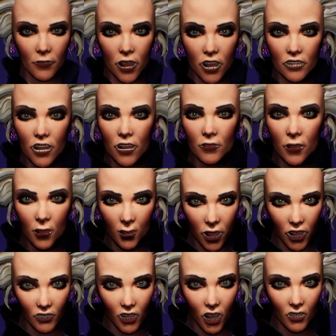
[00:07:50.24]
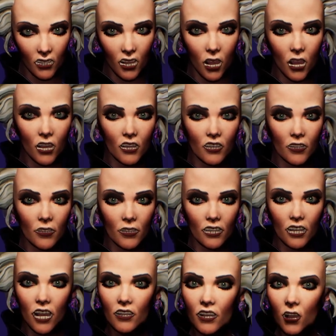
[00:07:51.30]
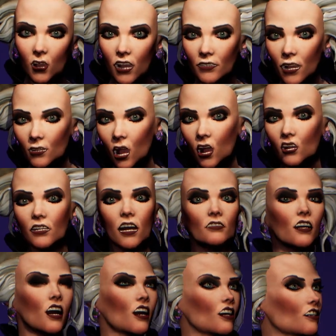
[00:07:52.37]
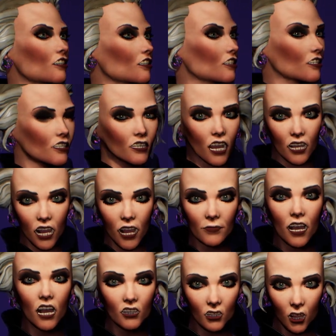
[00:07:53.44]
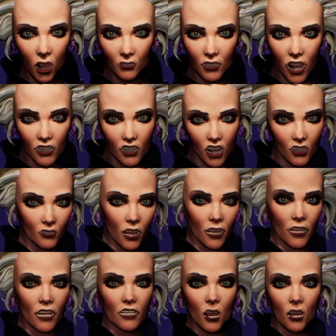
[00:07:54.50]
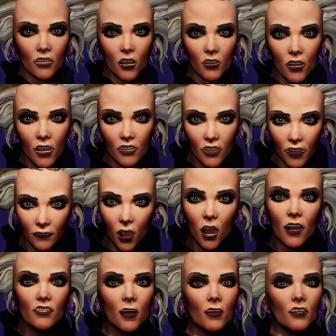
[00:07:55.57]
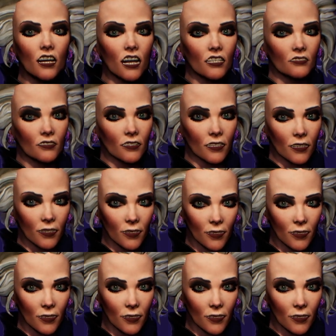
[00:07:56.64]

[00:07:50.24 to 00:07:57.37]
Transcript: Malak wants our souls. I just want to get out of here. And I meant what I said when I told you I'd give you a new life.